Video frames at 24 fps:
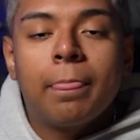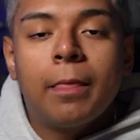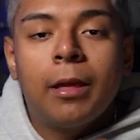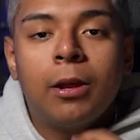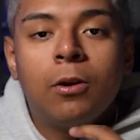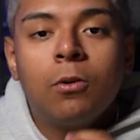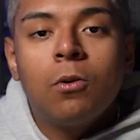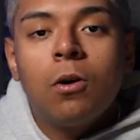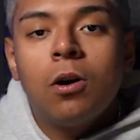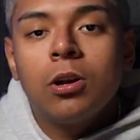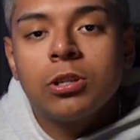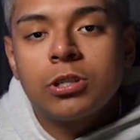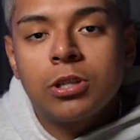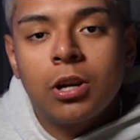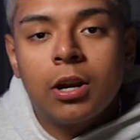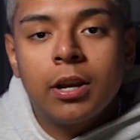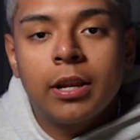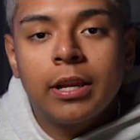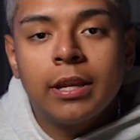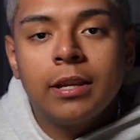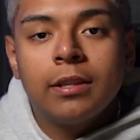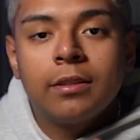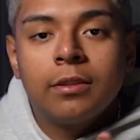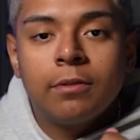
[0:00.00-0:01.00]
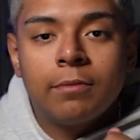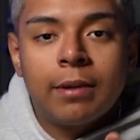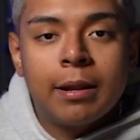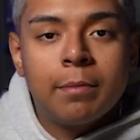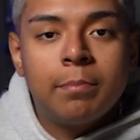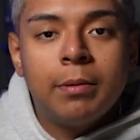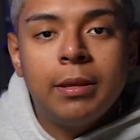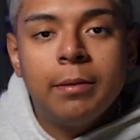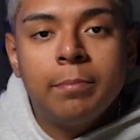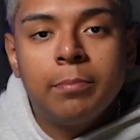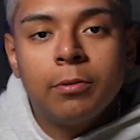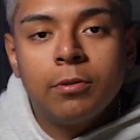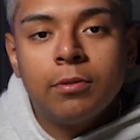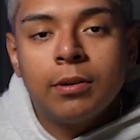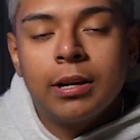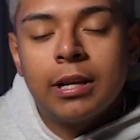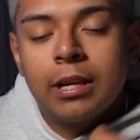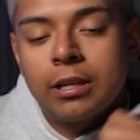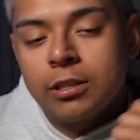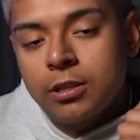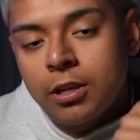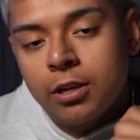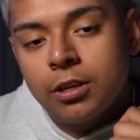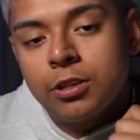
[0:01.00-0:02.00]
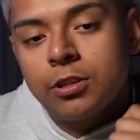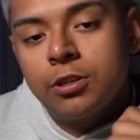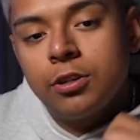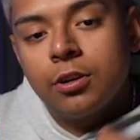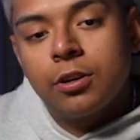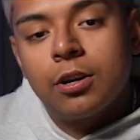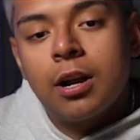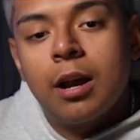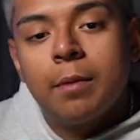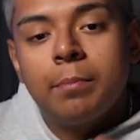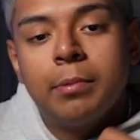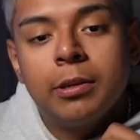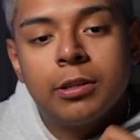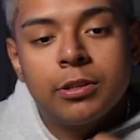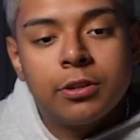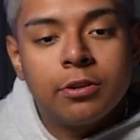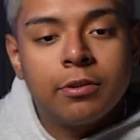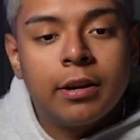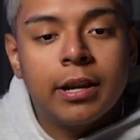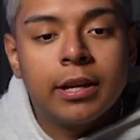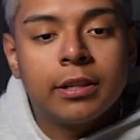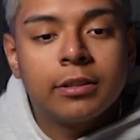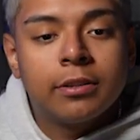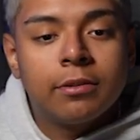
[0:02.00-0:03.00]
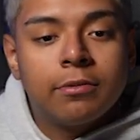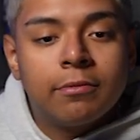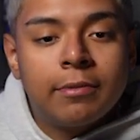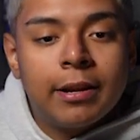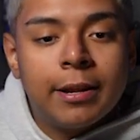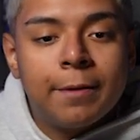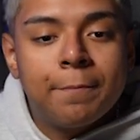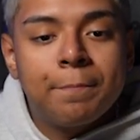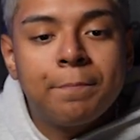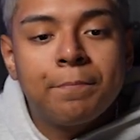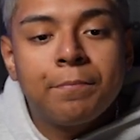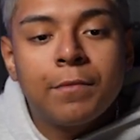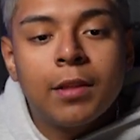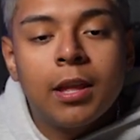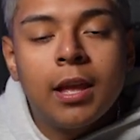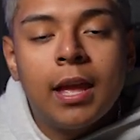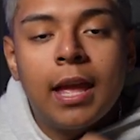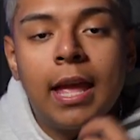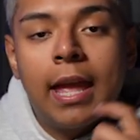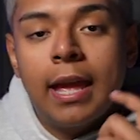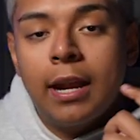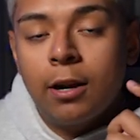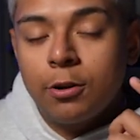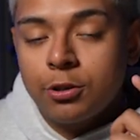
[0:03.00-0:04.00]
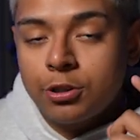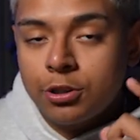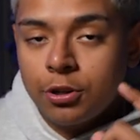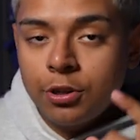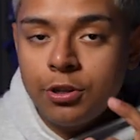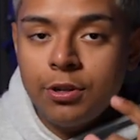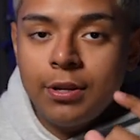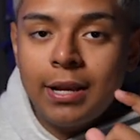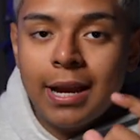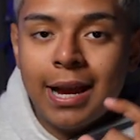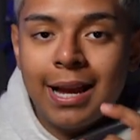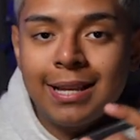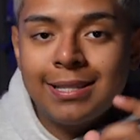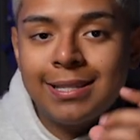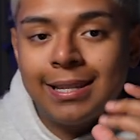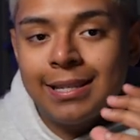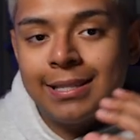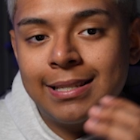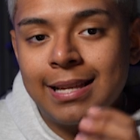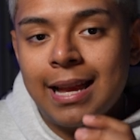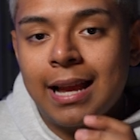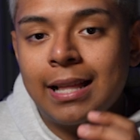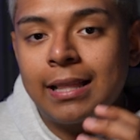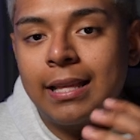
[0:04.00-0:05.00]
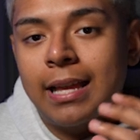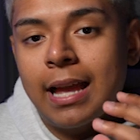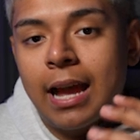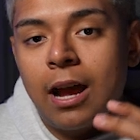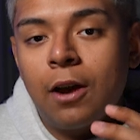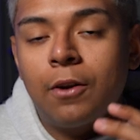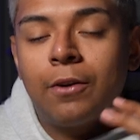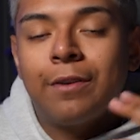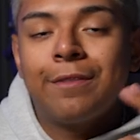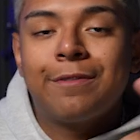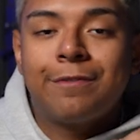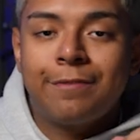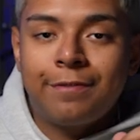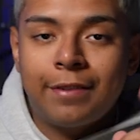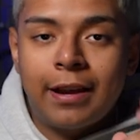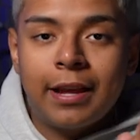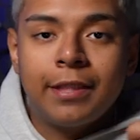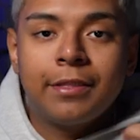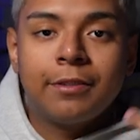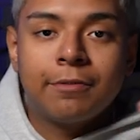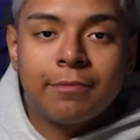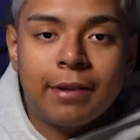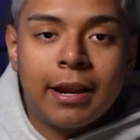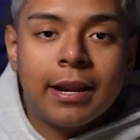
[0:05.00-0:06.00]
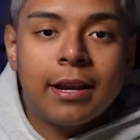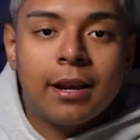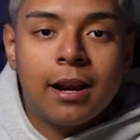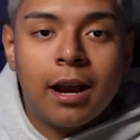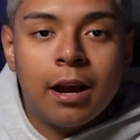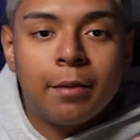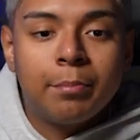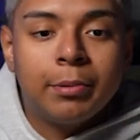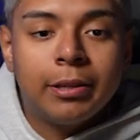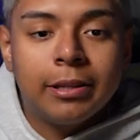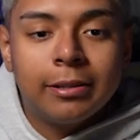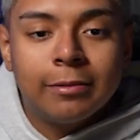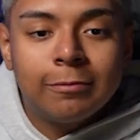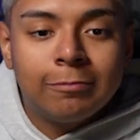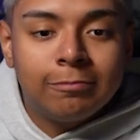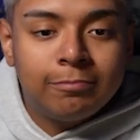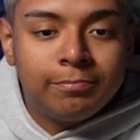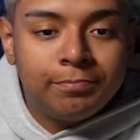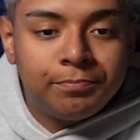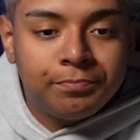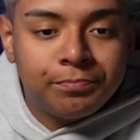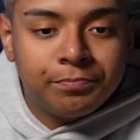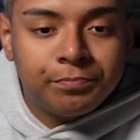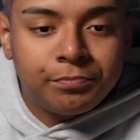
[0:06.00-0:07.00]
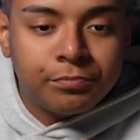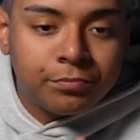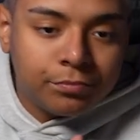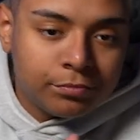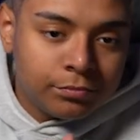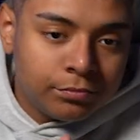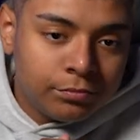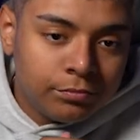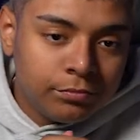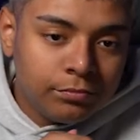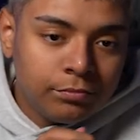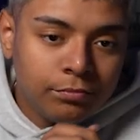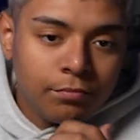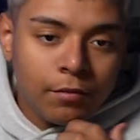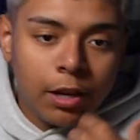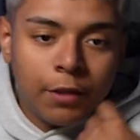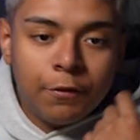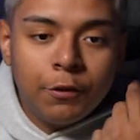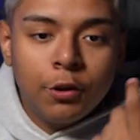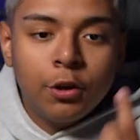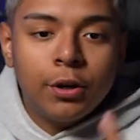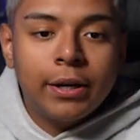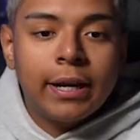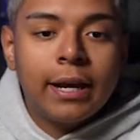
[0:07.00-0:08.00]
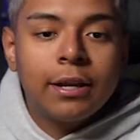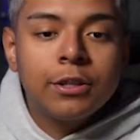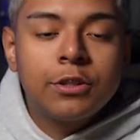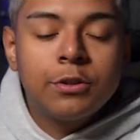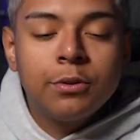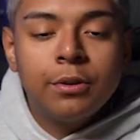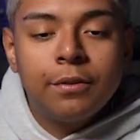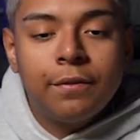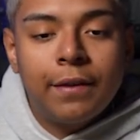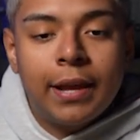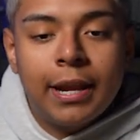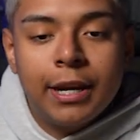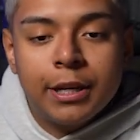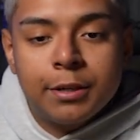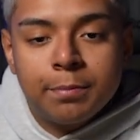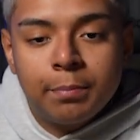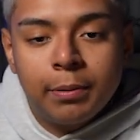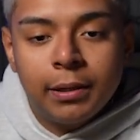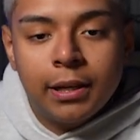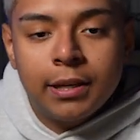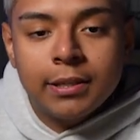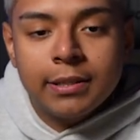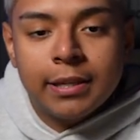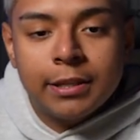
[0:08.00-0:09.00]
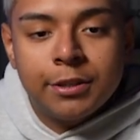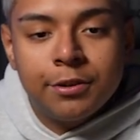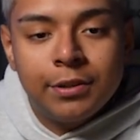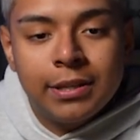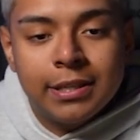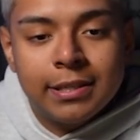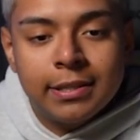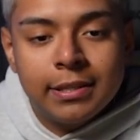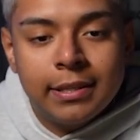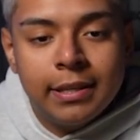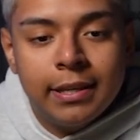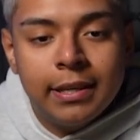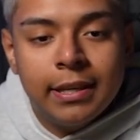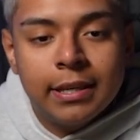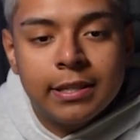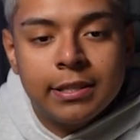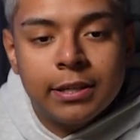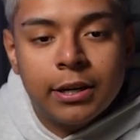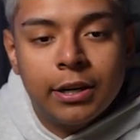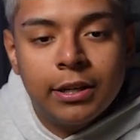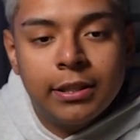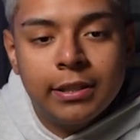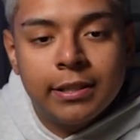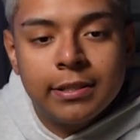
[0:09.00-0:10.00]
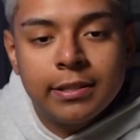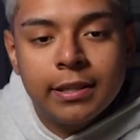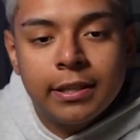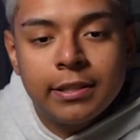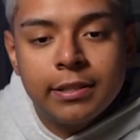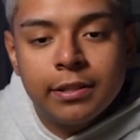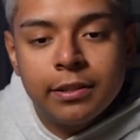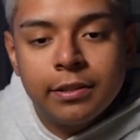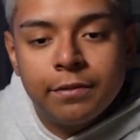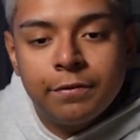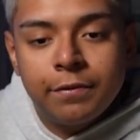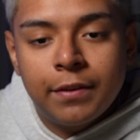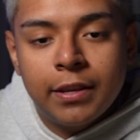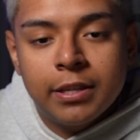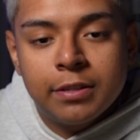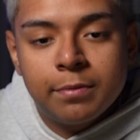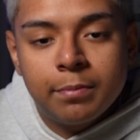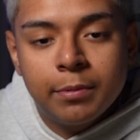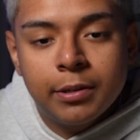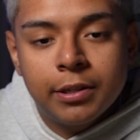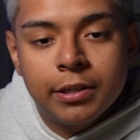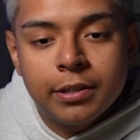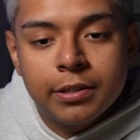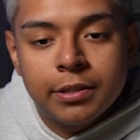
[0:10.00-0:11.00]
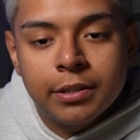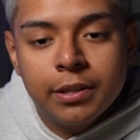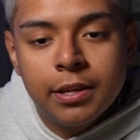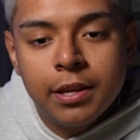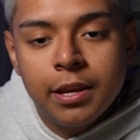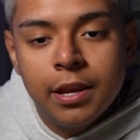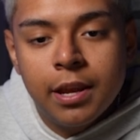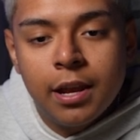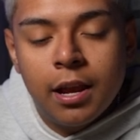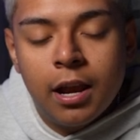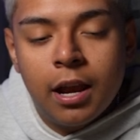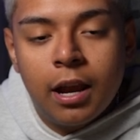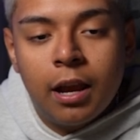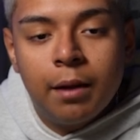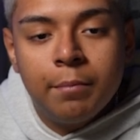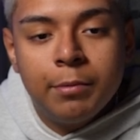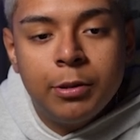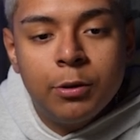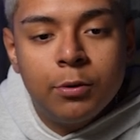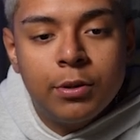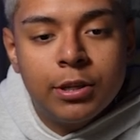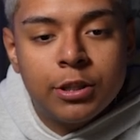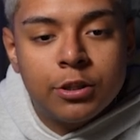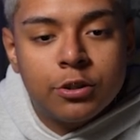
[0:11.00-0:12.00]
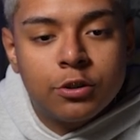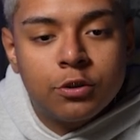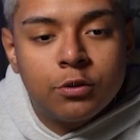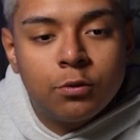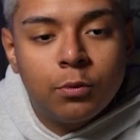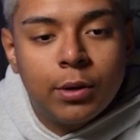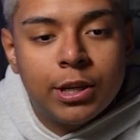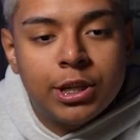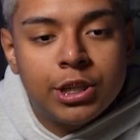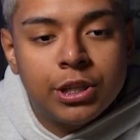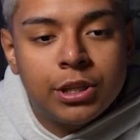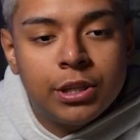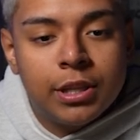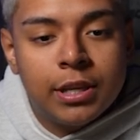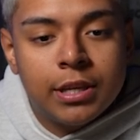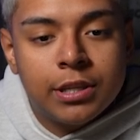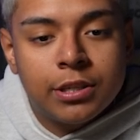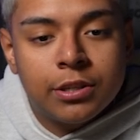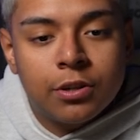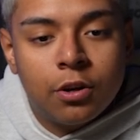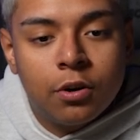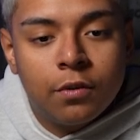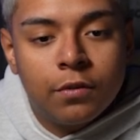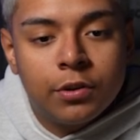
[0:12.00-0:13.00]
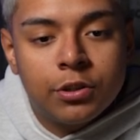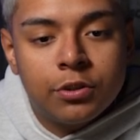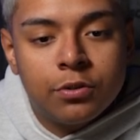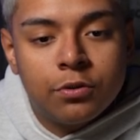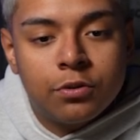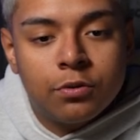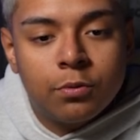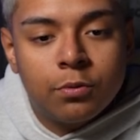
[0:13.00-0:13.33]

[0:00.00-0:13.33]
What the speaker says: it'll all target the right people as long as your copy is correct, right? And I'll show you guys exactly how to find the right copy. If you go down to Advantage Plus, as you can see, it's currently set to Facebook's. You can switch this over to